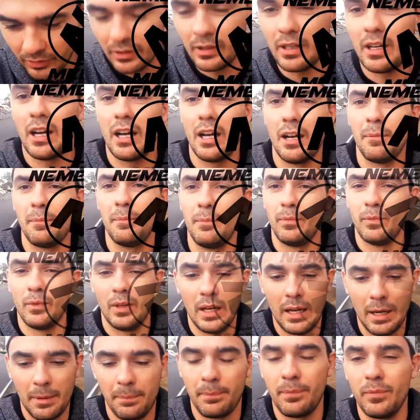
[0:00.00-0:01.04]
I'm
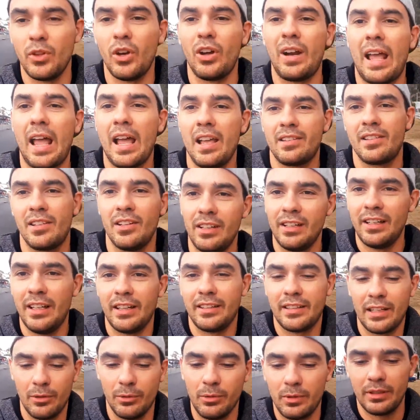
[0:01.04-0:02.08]
I'm not as early
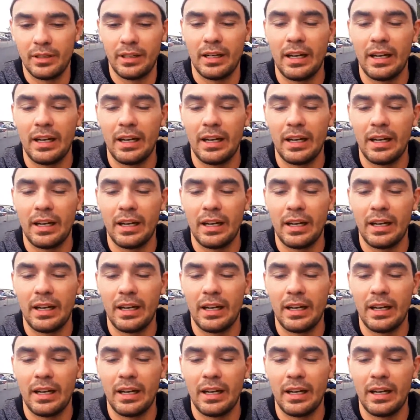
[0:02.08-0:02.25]
as I would